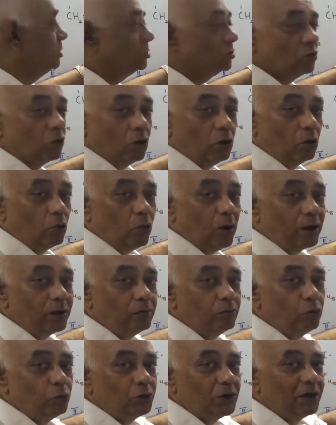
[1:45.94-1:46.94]
is called
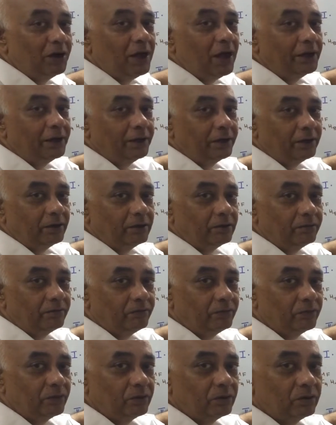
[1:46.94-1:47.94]
1-butadiene
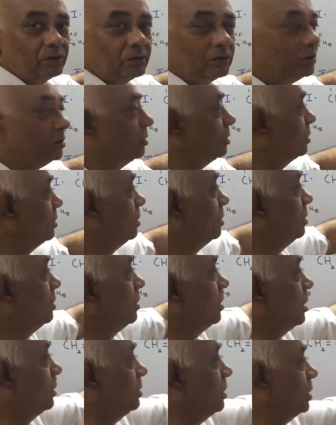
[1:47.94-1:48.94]

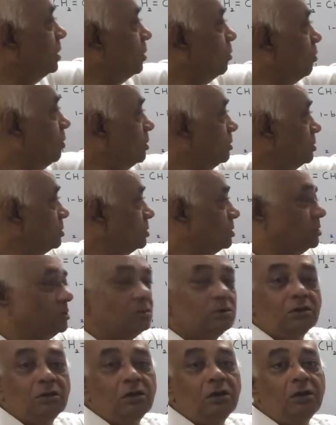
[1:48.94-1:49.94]
and the other one
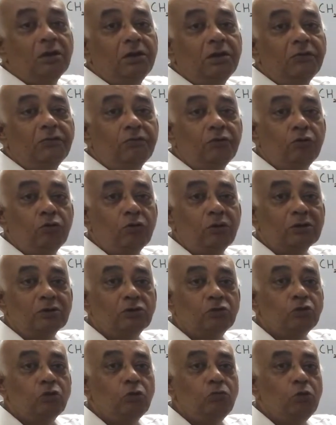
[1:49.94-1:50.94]
is referred to as
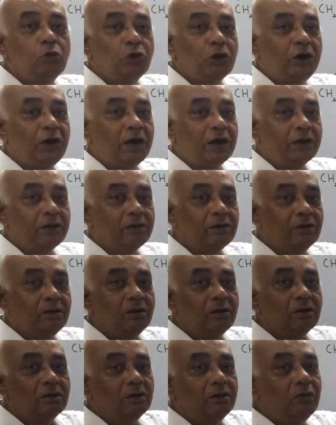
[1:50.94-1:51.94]
2-butadiene.
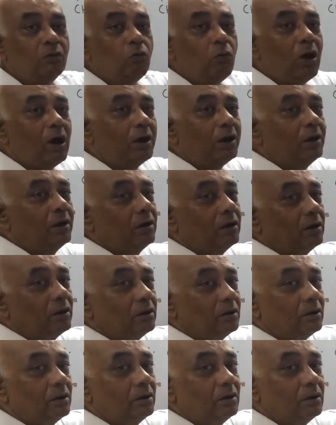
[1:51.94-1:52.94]
The 1
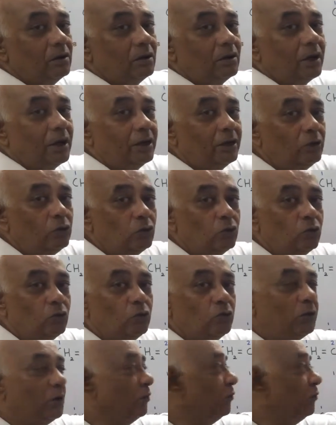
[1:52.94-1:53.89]
and 2